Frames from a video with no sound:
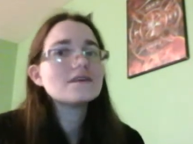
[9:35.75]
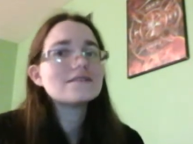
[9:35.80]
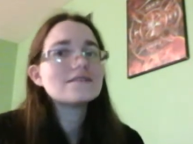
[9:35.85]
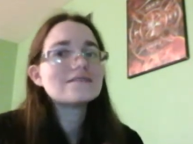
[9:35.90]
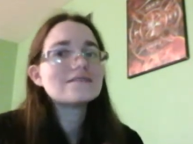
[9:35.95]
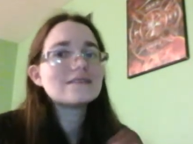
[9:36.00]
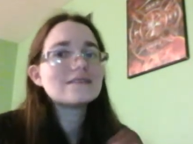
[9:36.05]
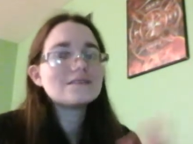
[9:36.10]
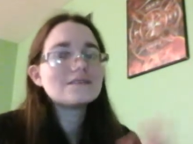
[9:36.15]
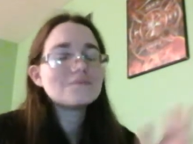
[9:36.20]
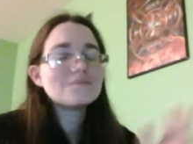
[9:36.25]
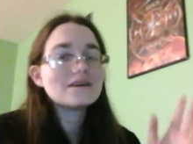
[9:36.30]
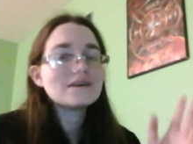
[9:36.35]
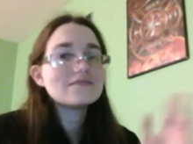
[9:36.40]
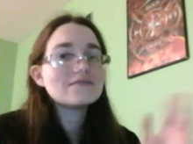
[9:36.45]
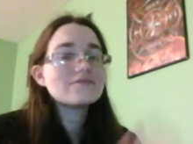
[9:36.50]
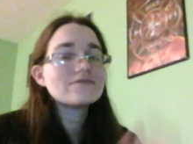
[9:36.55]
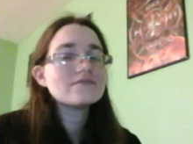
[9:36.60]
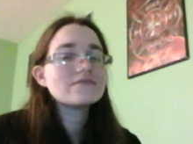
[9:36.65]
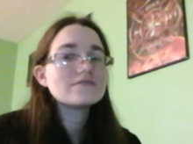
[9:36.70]
and then
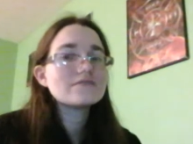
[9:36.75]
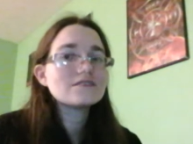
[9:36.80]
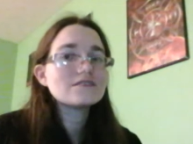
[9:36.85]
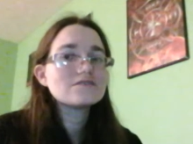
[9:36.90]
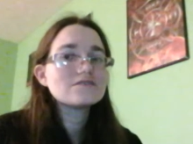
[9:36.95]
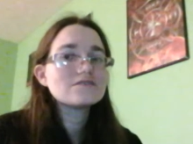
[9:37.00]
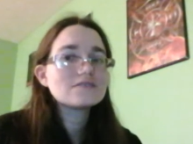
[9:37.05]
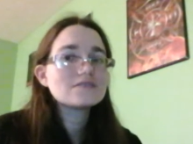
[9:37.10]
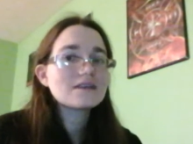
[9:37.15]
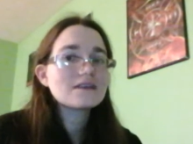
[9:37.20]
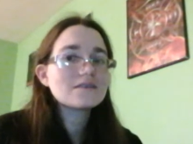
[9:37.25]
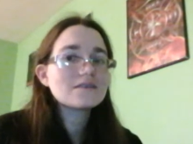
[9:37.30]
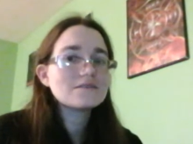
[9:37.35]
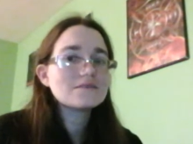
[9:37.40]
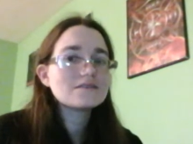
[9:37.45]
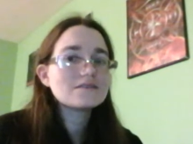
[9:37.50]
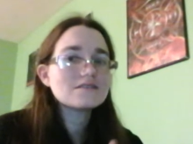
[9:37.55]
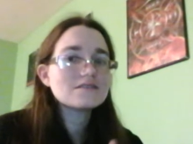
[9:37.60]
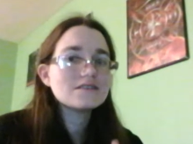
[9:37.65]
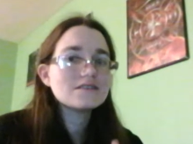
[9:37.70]
by the 52nd
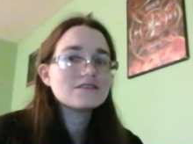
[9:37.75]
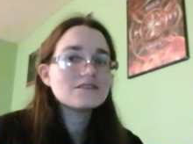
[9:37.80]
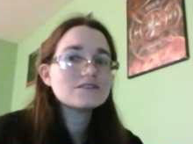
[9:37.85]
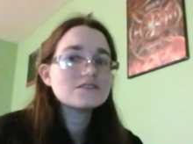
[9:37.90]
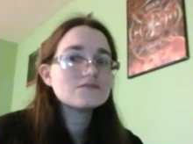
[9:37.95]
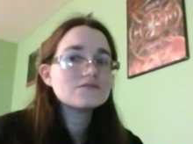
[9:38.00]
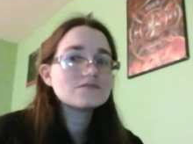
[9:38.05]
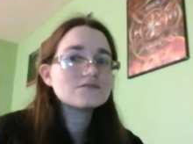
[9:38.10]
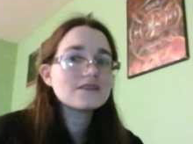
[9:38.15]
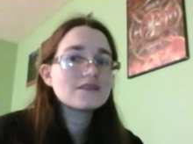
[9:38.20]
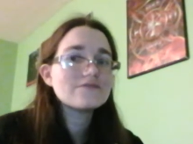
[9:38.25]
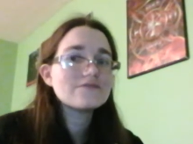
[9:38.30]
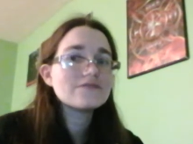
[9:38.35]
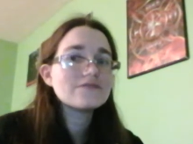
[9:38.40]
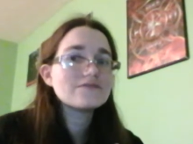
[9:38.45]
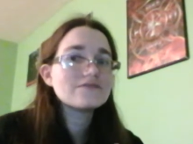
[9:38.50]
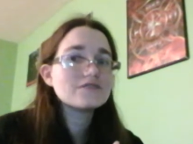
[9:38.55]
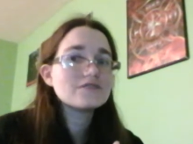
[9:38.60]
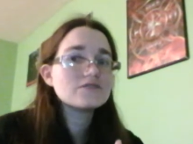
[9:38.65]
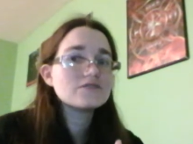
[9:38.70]
week of the year you save
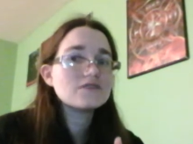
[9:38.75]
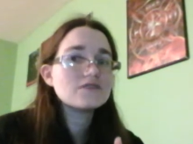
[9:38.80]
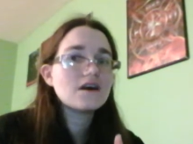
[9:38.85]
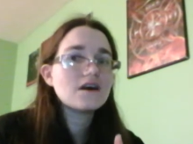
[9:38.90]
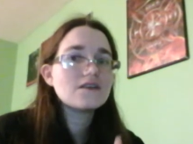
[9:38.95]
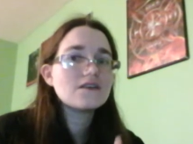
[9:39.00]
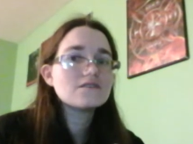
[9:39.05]
$52.